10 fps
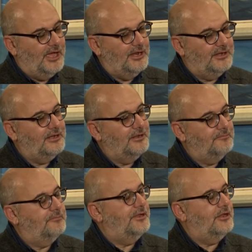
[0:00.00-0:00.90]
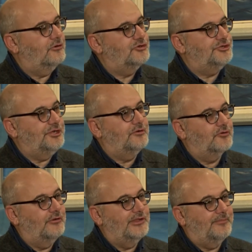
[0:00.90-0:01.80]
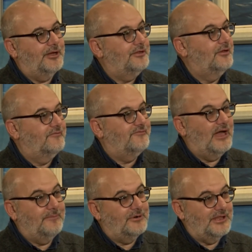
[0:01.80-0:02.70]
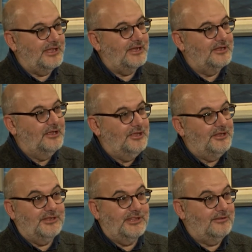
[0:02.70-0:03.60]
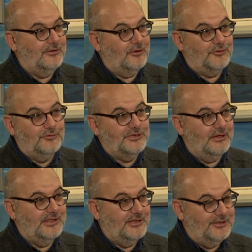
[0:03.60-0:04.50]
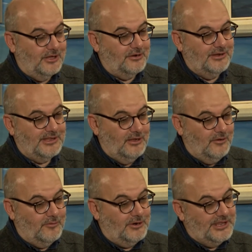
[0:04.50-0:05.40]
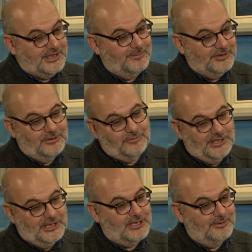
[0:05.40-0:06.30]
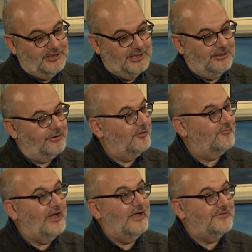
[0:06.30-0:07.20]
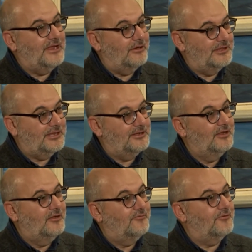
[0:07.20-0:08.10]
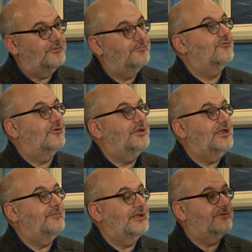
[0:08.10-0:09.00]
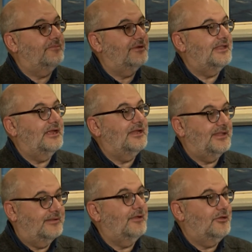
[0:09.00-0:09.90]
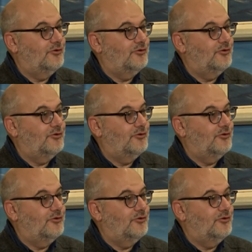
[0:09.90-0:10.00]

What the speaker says: and he or she grows by 5%, it is $2,000, whereas somebody whose income is $5,000, for him that represents a